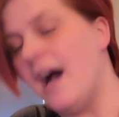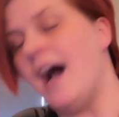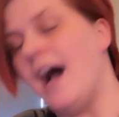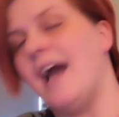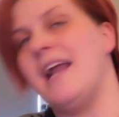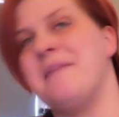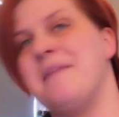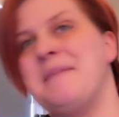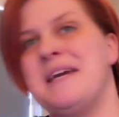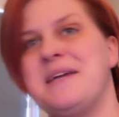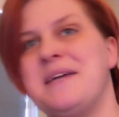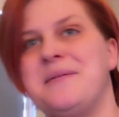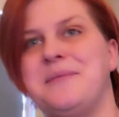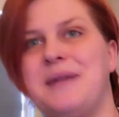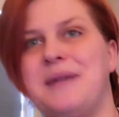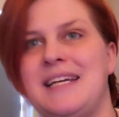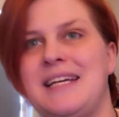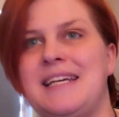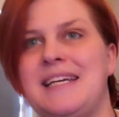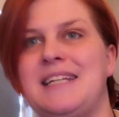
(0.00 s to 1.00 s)
And I make it
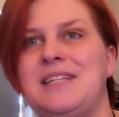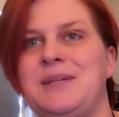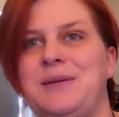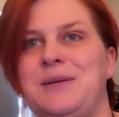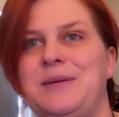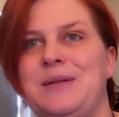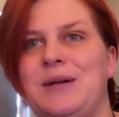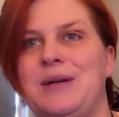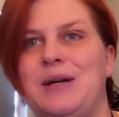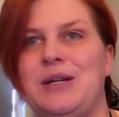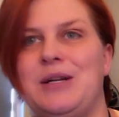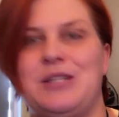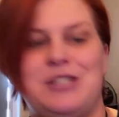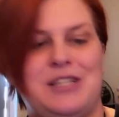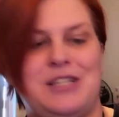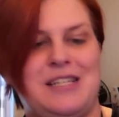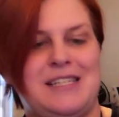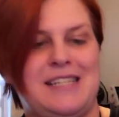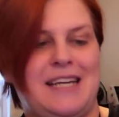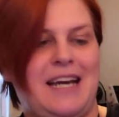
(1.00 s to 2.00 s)
way too large
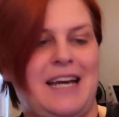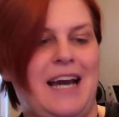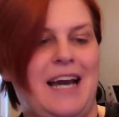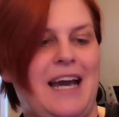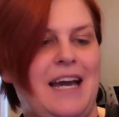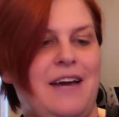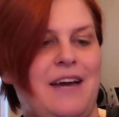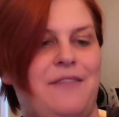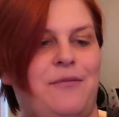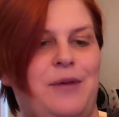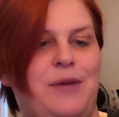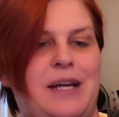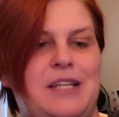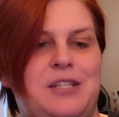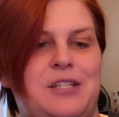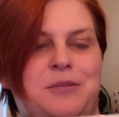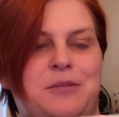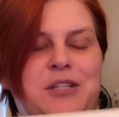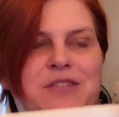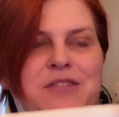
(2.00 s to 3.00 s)
because, like, I have way
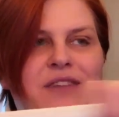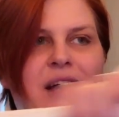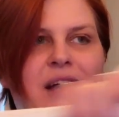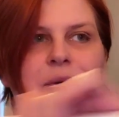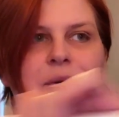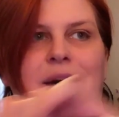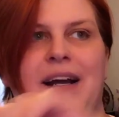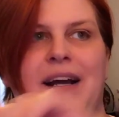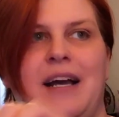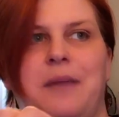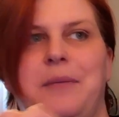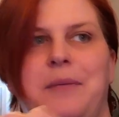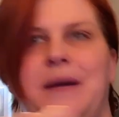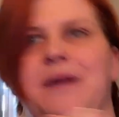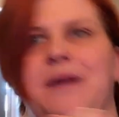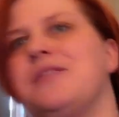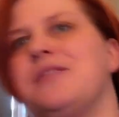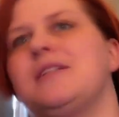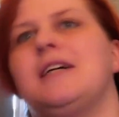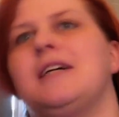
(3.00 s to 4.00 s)
too much fabric up here
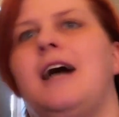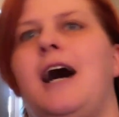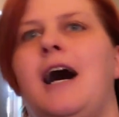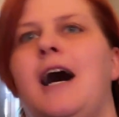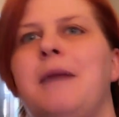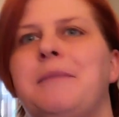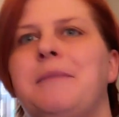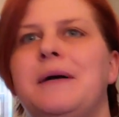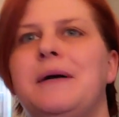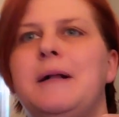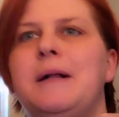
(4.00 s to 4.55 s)
at the top,